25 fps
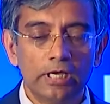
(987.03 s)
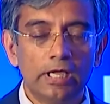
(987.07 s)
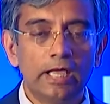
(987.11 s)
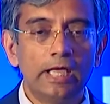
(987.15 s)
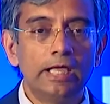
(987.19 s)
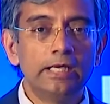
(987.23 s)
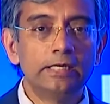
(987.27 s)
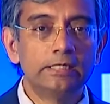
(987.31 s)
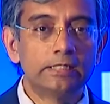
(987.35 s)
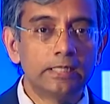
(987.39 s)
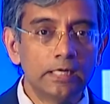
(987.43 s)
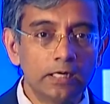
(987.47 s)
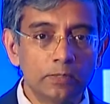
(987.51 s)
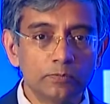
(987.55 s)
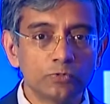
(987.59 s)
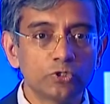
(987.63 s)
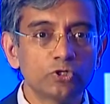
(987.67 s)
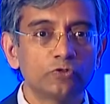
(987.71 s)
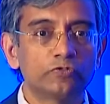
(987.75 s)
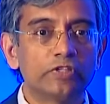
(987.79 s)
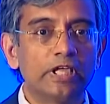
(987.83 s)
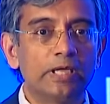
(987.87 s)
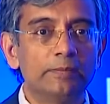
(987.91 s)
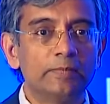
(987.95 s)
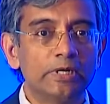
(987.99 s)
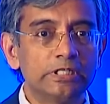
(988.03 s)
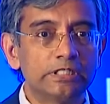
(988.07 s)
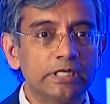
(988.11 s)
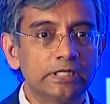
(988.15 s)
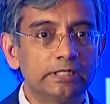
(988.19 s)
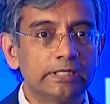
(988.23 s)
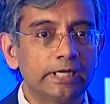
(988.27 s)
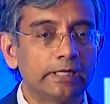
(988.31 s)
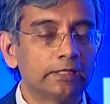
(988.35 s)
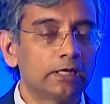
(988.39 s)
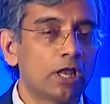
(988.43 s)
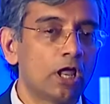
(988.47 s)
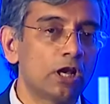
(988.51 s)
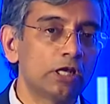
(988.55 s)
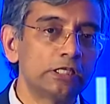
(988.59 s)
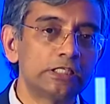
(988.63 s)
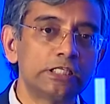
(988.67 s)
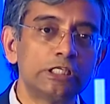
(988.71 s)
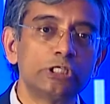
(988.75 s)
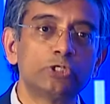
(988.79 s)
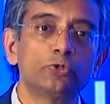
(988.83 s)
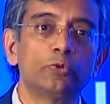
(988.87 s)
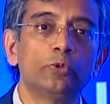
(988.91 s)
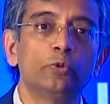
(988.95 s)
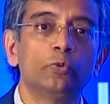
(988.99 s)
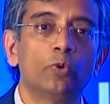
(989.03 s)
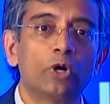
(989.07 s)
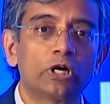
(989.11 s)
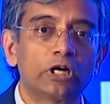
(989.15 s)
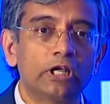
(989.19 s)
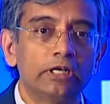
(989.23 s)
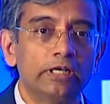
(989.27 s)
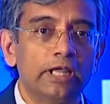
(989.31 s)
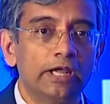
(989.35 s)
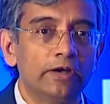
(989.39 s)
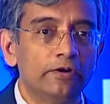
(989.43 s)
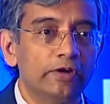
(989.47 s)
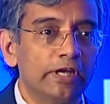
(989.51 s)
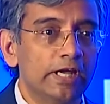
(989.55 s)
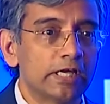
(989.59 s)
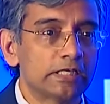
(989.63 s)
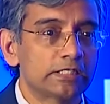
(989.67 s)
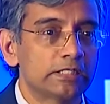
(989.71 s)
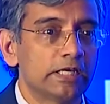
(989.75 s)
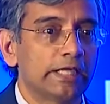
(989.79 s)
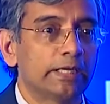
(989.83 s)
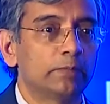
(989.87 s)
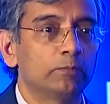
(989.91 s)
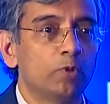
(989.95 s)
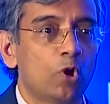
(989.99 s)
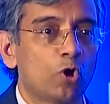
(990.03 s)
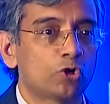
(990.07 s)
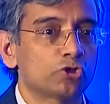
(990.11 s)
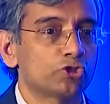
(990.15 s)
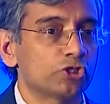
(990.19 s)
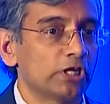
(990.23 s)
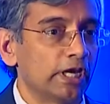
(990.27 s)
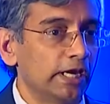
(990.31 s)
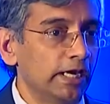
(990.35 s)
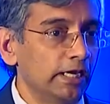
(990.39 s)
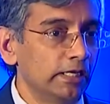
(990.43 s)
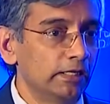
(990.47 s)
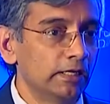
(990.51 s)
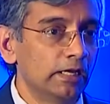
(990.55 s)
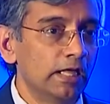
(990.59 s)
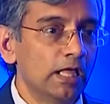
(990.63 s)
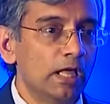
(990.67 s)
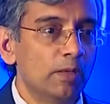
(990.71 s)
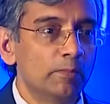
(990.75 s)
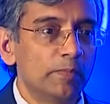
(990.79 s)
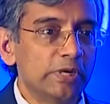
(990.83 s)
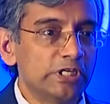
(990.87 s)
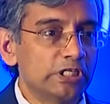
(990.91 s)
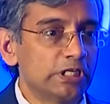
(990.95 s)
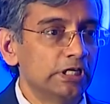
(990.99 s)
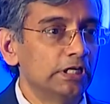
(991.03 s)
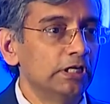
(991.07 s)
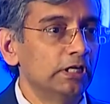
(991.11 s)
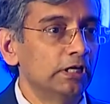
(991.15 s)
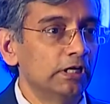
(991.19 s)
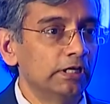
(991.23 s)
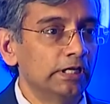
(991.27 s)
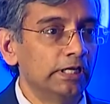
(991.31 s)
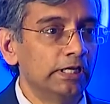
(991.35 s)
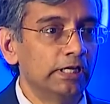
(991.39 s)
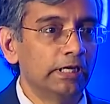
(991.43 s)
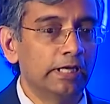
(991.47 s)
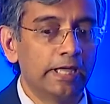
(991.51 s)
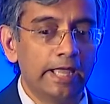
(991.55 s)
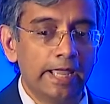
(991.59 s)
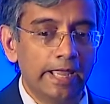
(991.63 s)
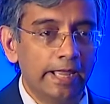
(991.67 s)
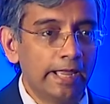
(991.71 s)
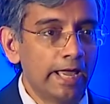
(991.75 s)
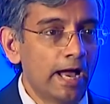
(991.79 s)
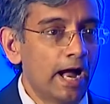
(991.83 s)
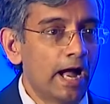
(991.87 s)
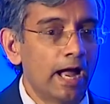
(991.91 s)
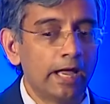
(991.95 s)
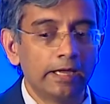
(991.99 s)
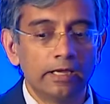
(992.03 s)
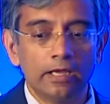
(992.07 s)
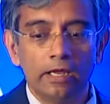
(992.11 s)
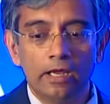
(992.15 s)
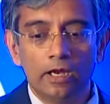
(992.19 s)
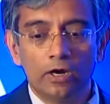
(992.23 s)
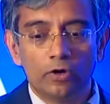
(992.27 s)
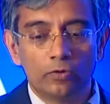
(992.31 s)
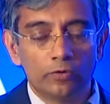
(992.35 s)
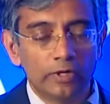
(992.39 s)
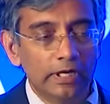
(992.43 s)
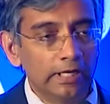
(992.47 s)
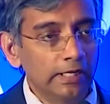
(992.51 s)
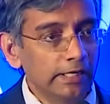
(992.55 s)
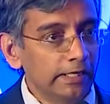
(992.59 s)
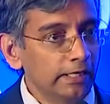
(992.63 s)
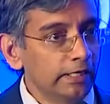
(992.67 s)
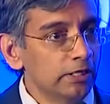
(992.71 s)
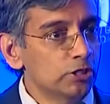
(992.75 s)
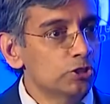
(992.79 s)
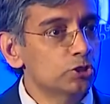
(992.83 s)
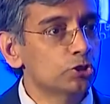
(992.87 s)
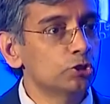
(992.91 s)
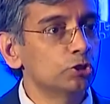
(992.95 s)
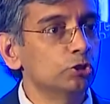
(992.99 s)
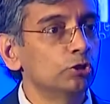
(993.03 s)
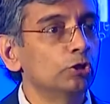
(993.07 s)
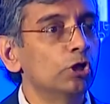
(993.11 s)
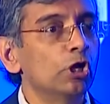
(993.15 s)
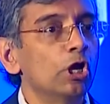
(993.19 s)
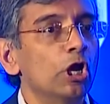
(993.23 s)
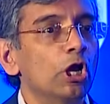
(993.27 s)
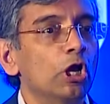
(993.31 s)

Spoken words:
In terms of the emerging technologies, we work in areas like blockchain, machine learning, AI, really to